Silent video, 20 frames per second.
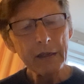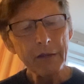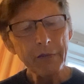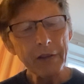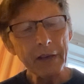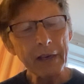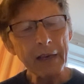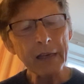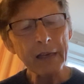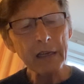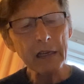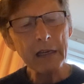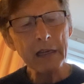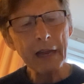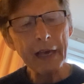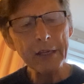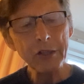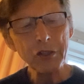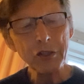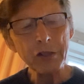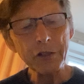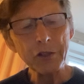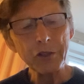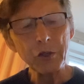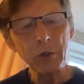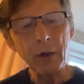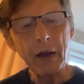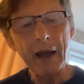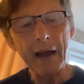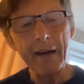the inclinations
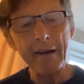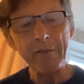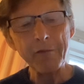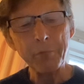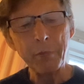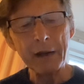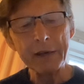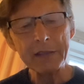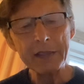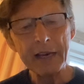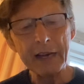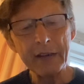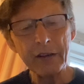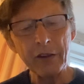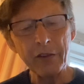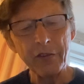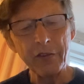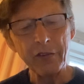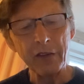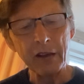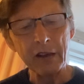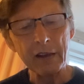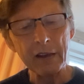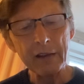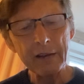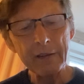you have by tendency.